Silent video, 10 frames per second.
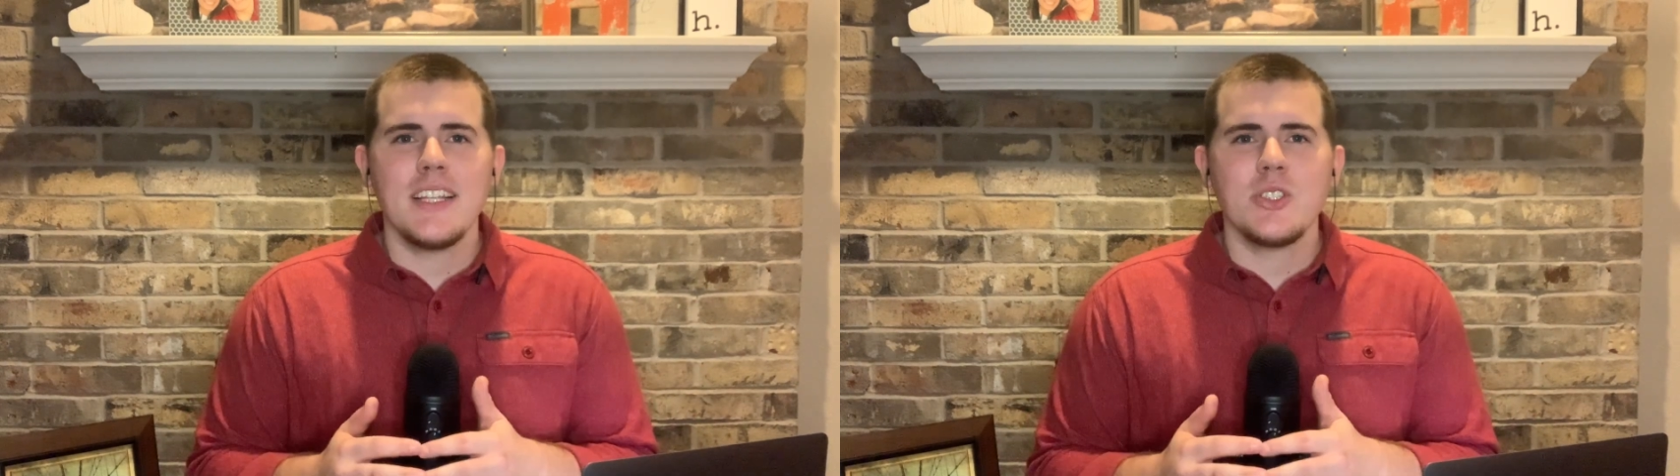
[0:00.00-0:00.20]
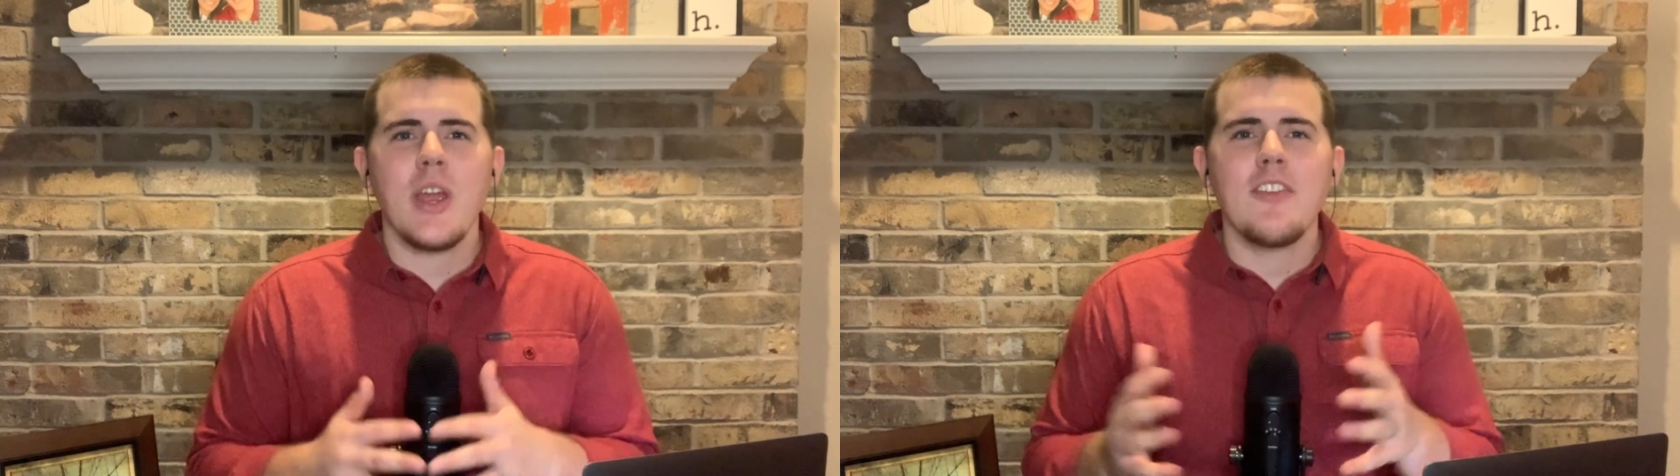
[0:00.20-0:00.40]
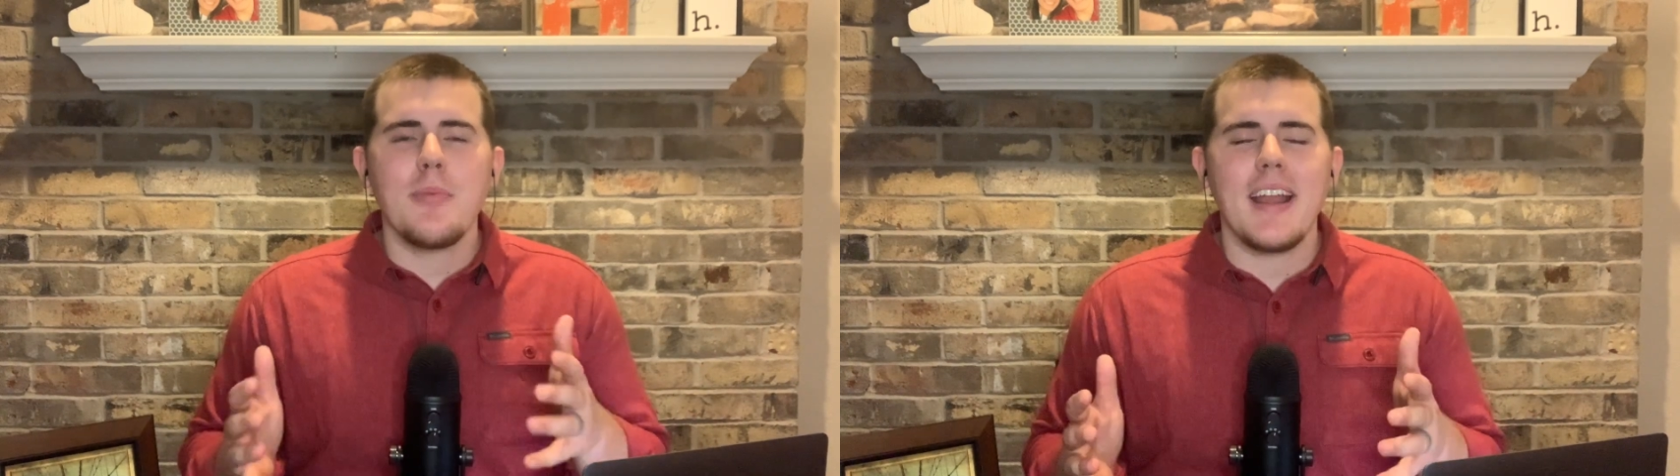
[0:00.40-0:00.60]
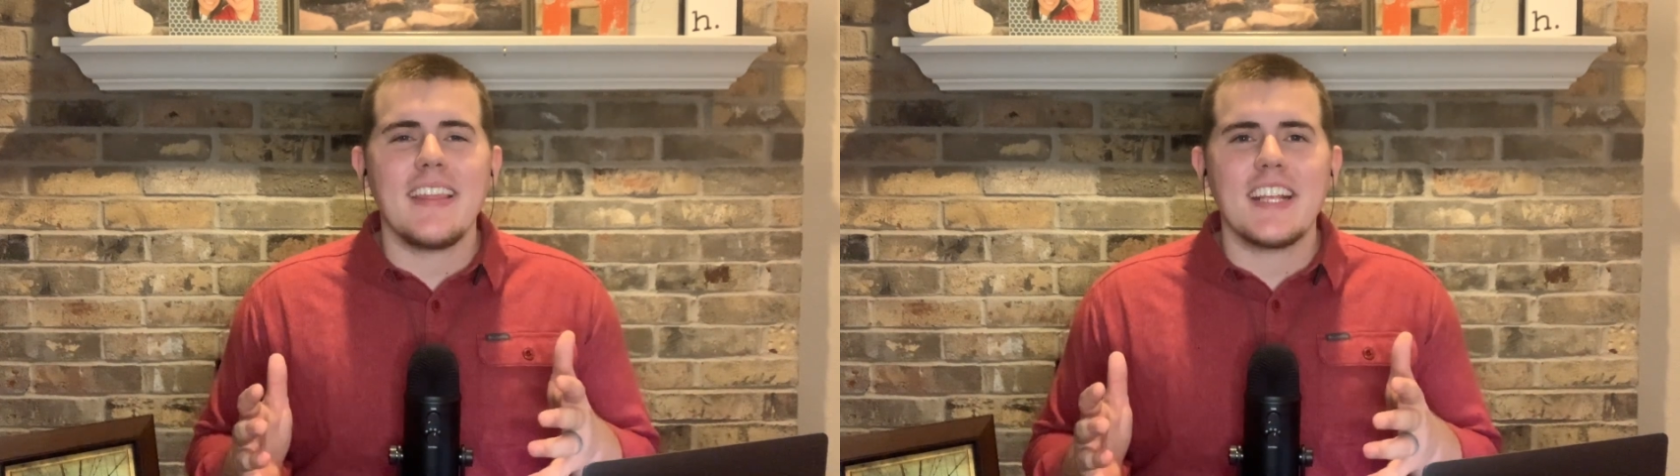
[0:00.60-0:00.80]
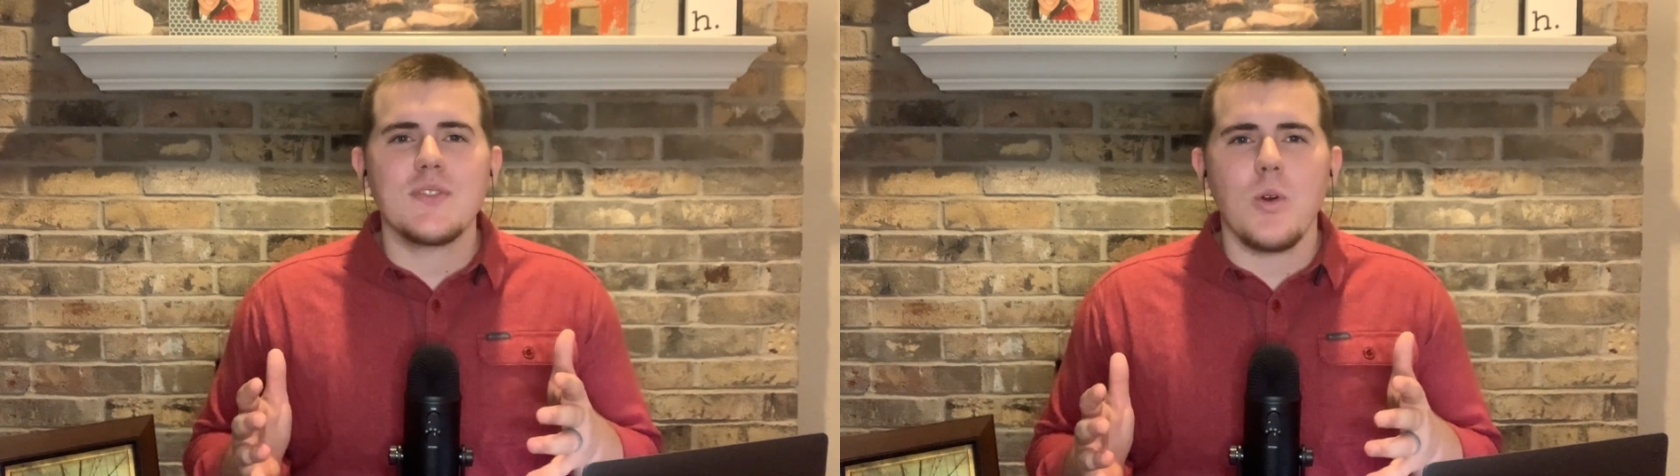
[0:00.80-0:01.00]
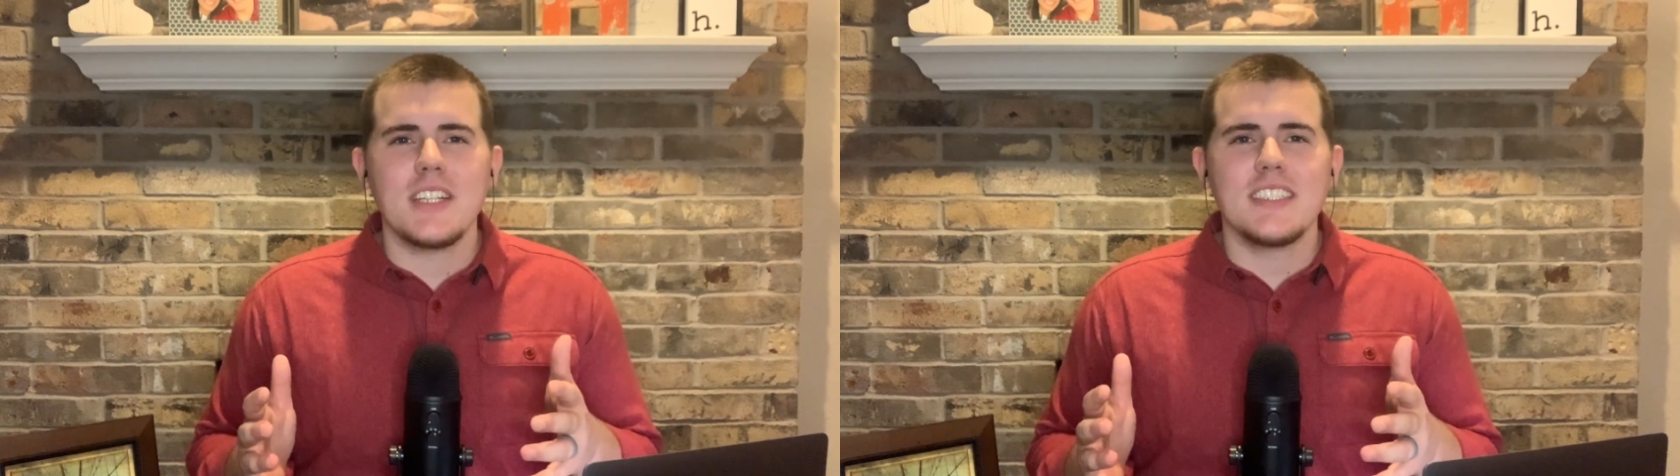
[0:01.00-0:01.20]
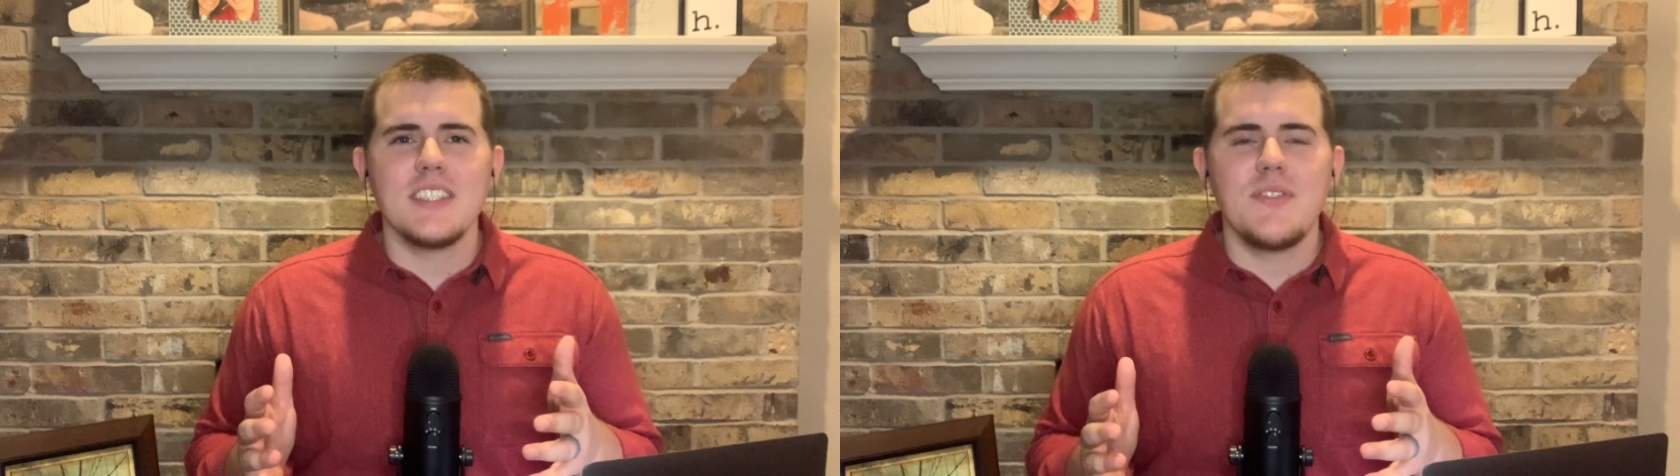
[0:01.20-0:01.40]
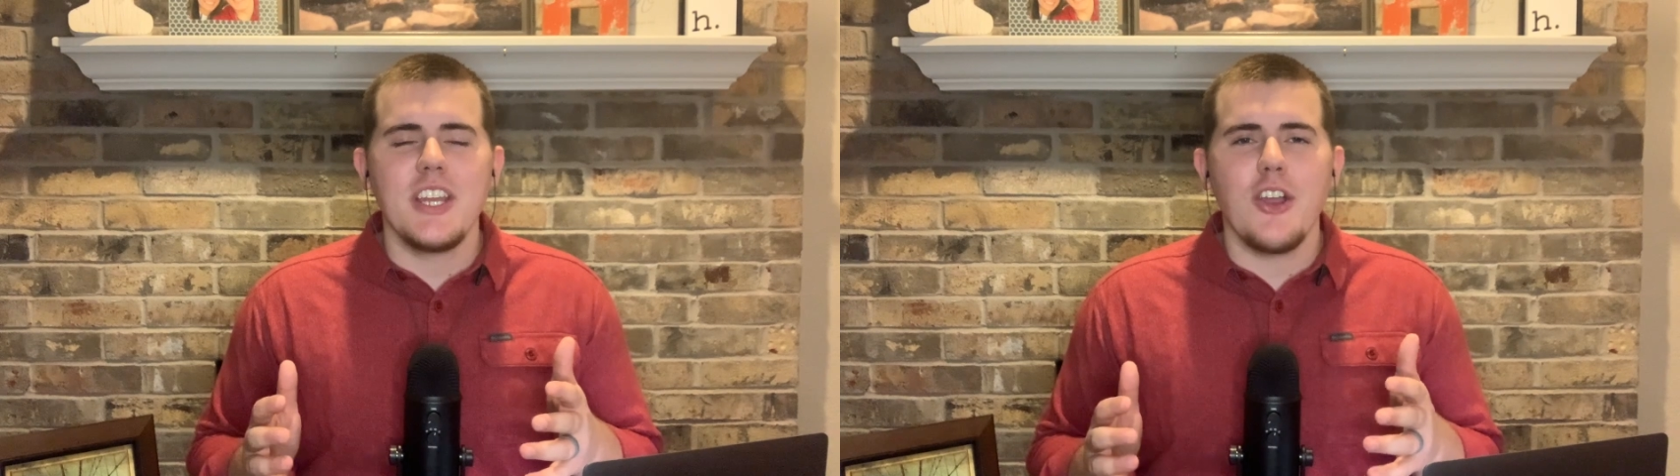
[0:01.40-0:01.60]
Hey everybody, thanks for watching
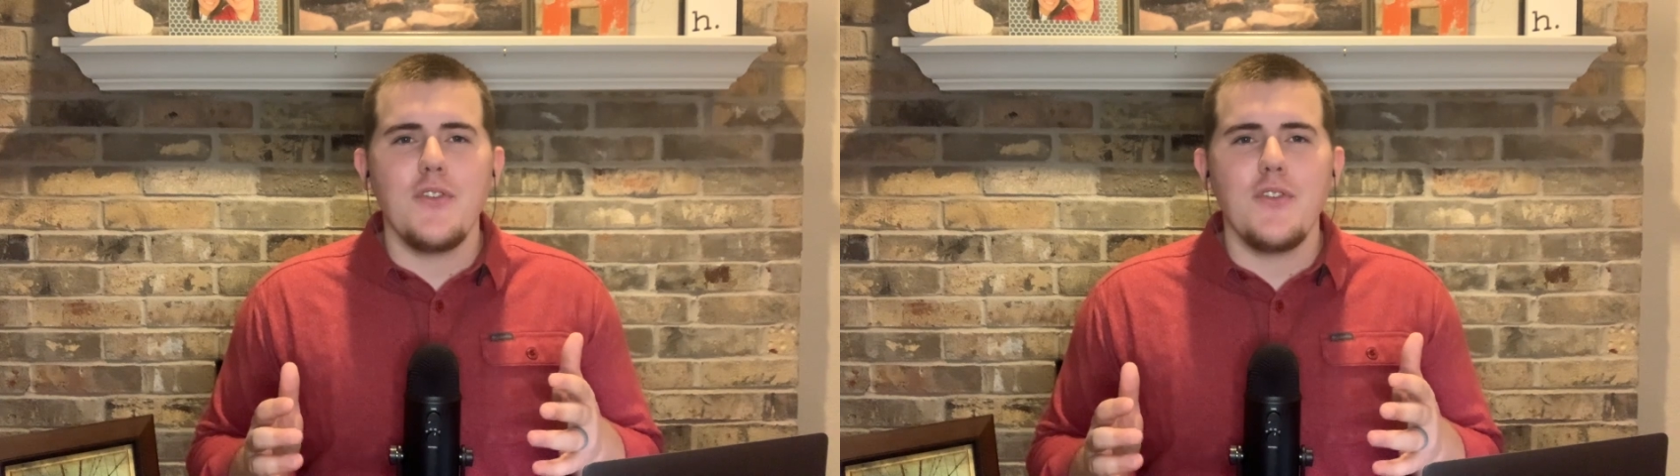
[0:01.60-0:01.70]
this video.